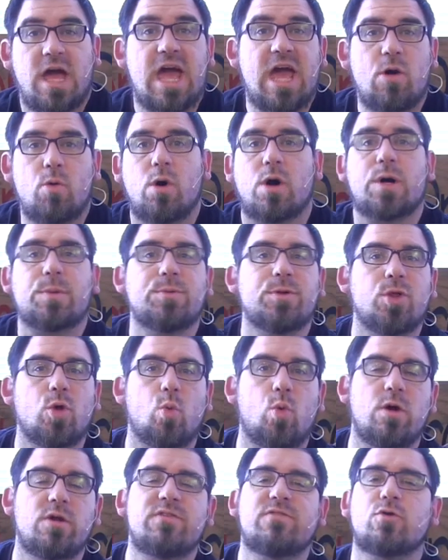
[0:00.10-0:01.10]
Hey, welcome to the
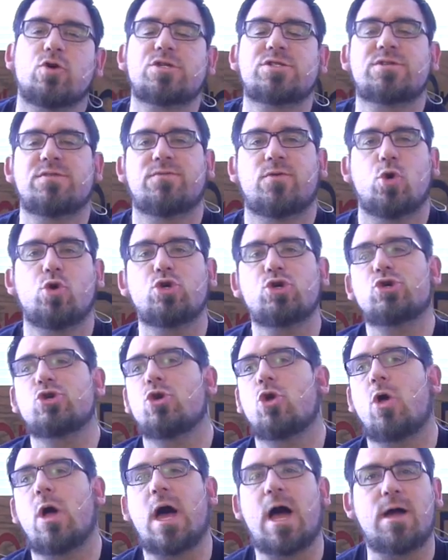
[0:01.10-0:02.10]
One Verse Devotional.